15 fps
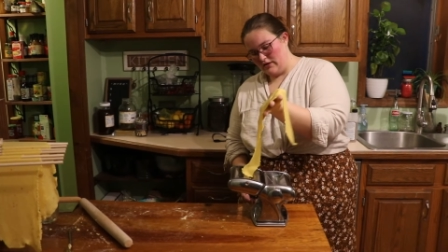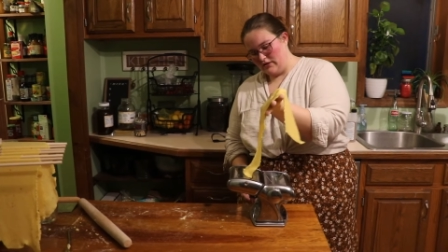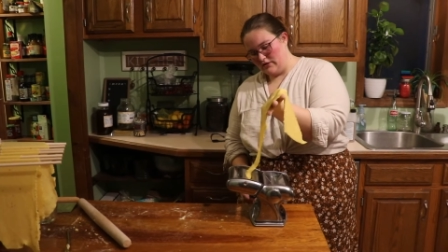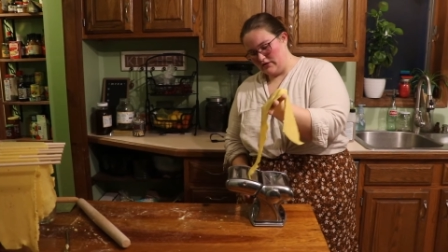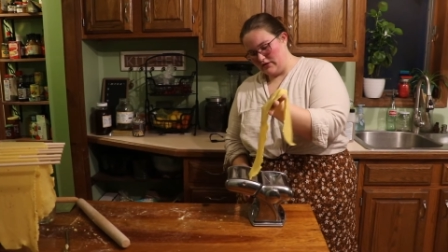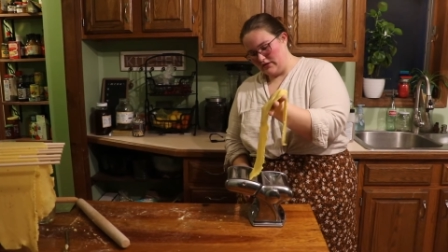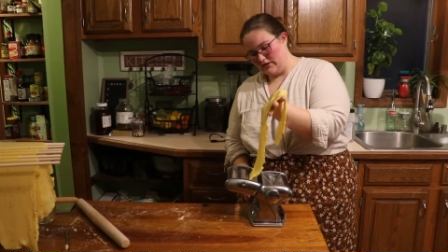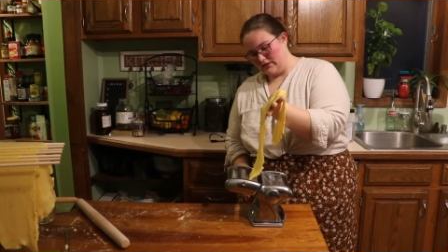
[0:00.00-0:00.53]

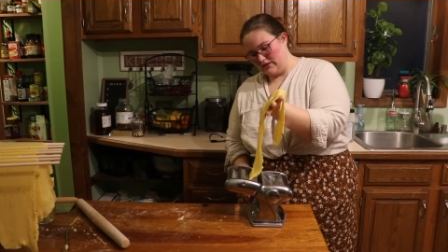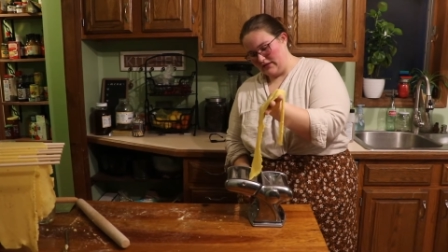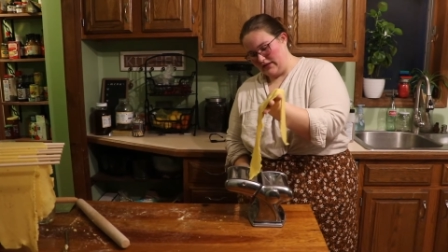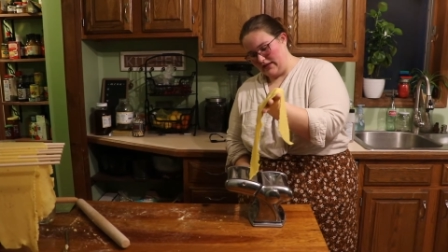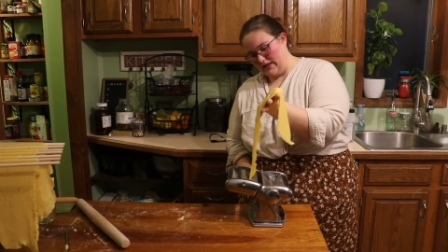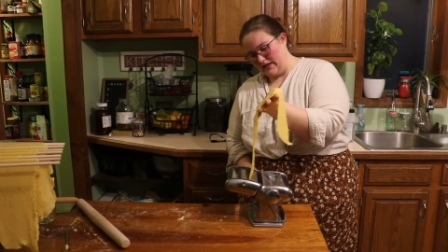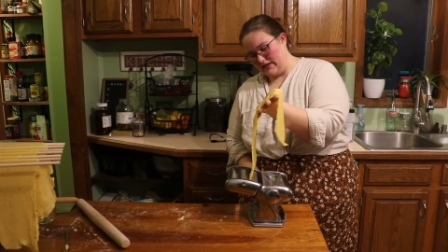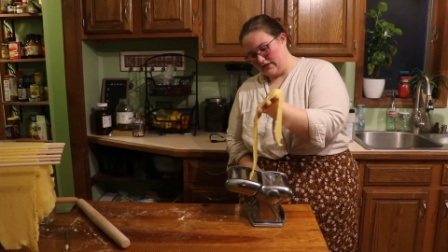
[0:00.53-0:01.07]
just
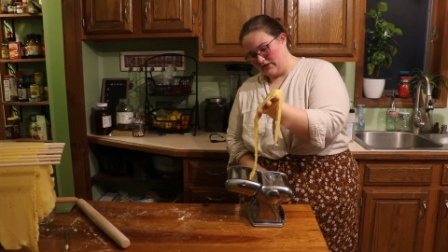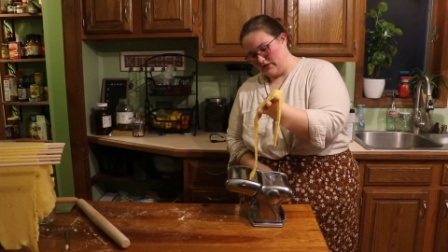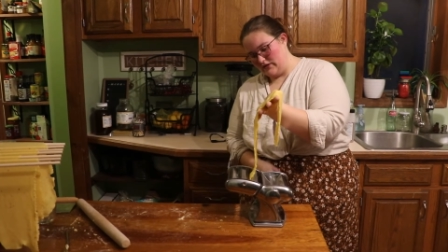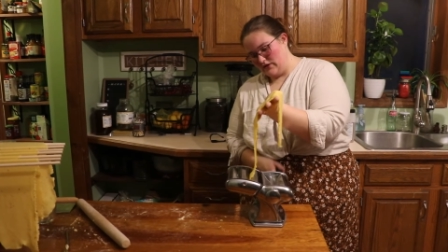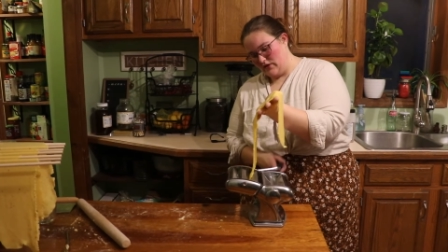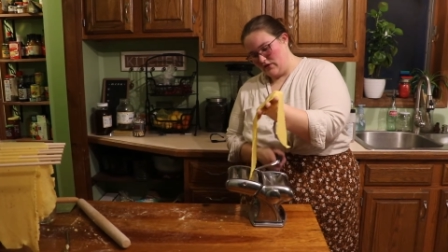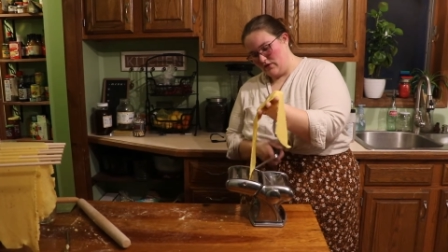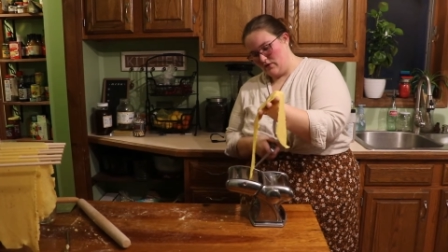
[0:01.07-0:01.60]
like
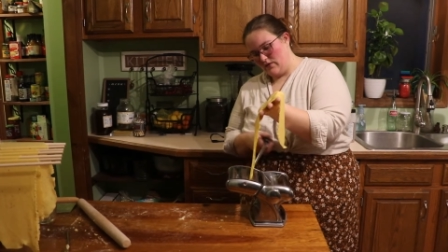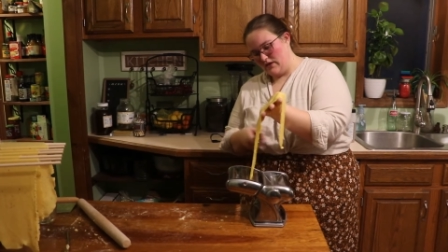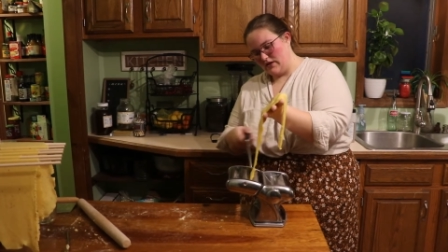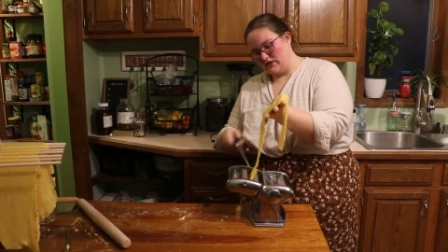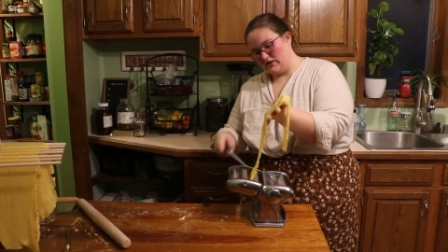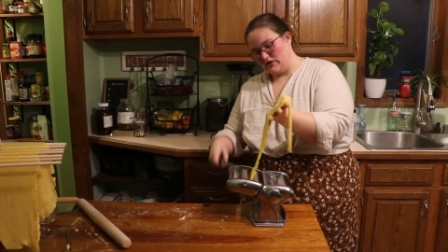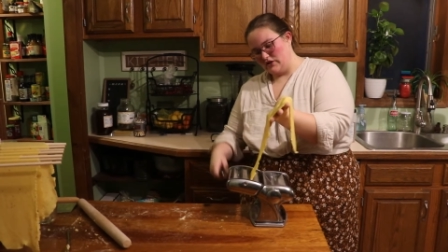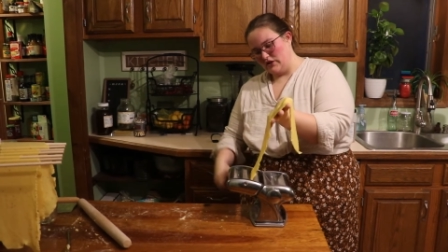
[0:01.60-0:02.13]
so,
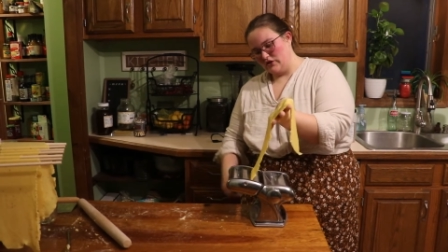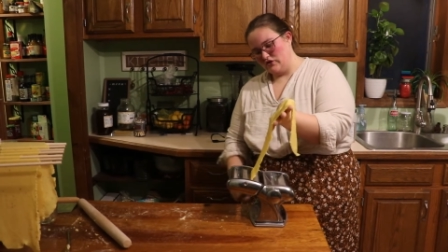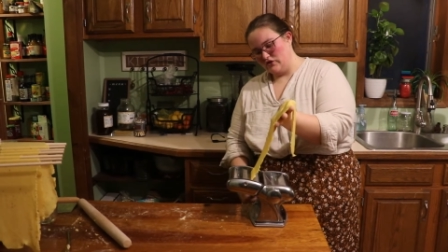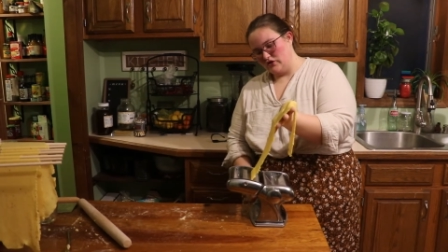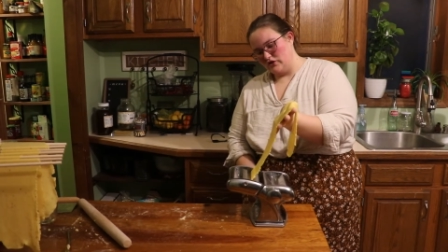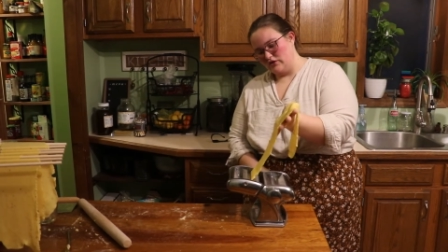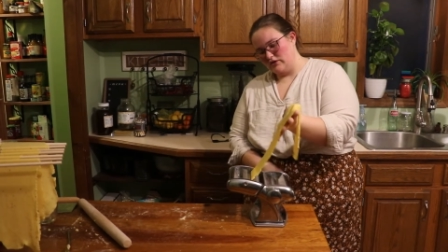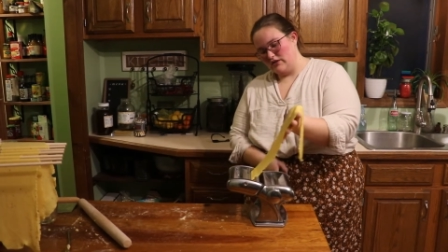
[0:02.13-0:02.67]
and start
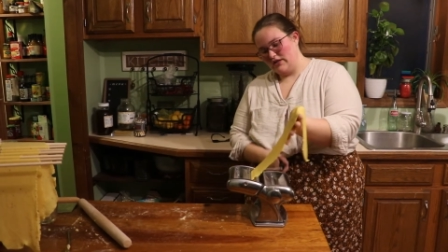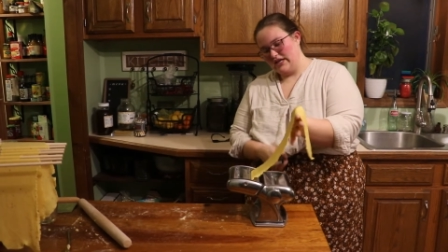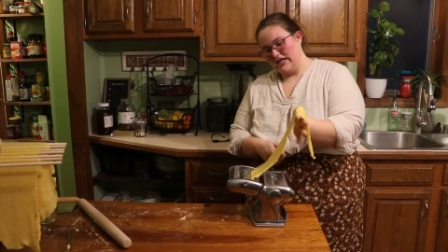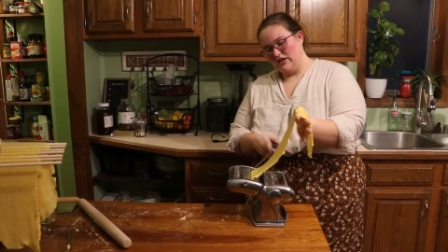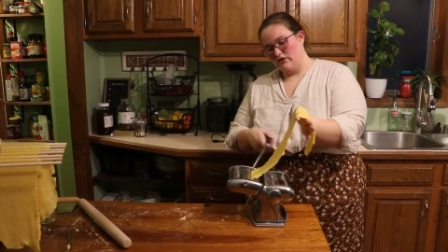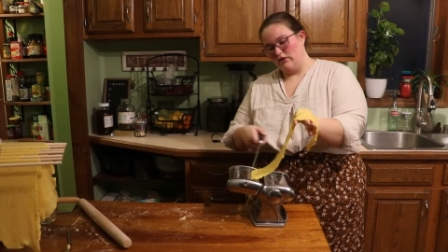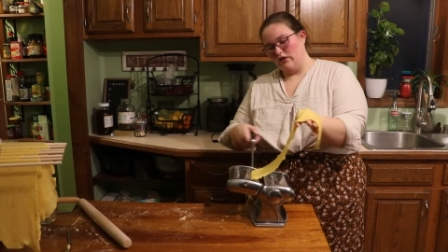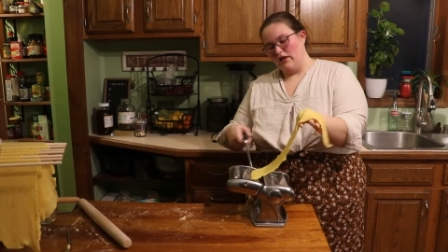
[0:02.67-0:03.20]
turning the
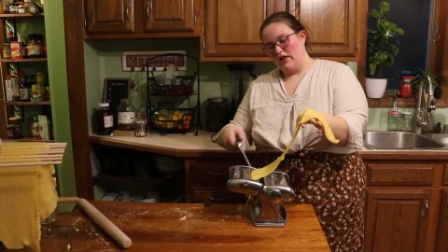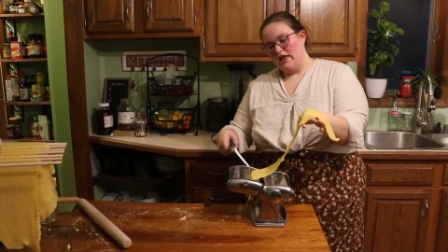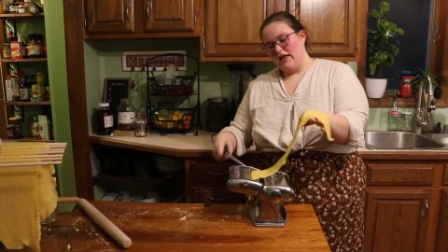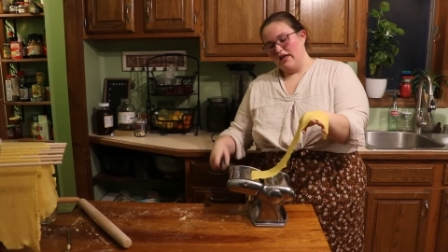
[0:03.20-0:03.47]
handle.